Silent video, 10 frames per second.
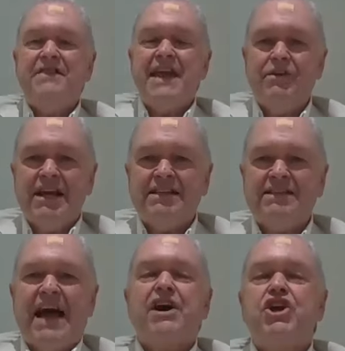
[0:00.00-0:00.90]
There
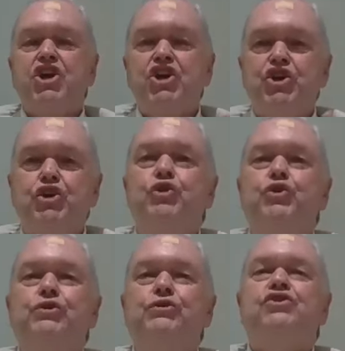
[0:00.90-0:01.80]
is a
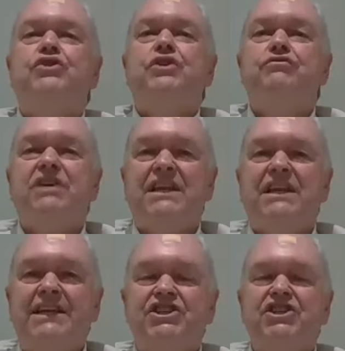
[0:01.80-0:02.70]
huge
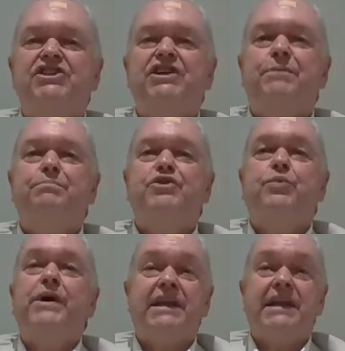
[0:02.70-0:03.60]
relationship
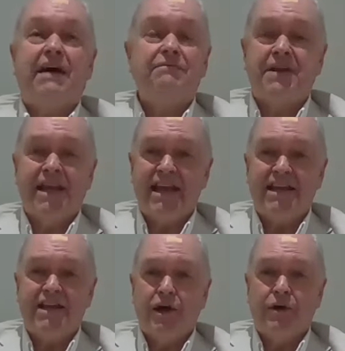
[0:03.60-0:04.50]
between love and
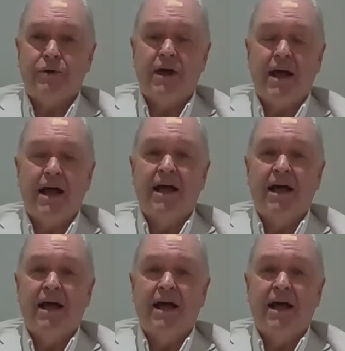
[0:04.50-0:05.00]
ego.